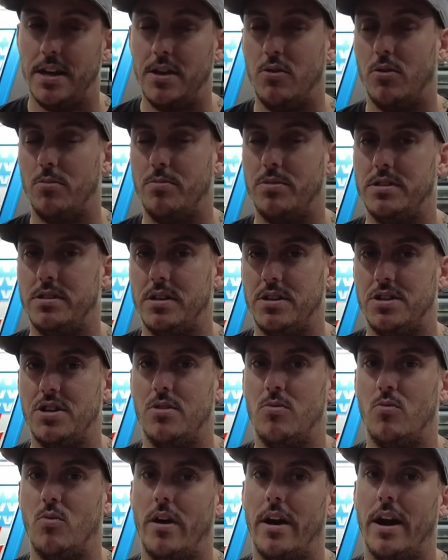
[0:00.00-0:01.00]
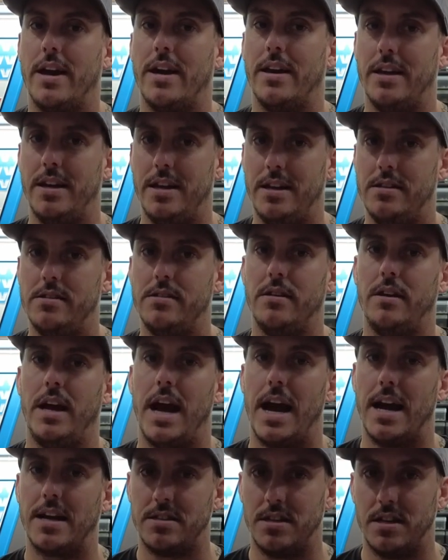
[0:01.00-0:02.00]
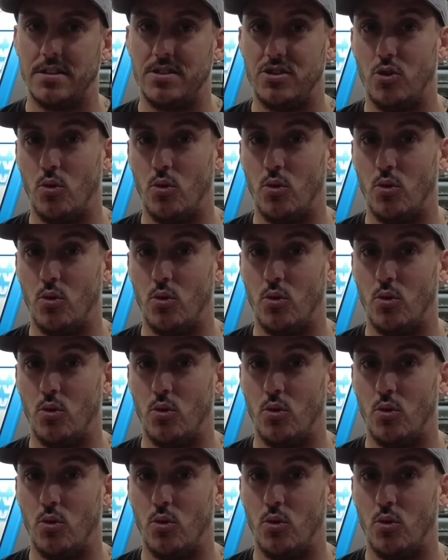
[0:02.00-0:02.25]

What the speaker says: into a position where I could easily access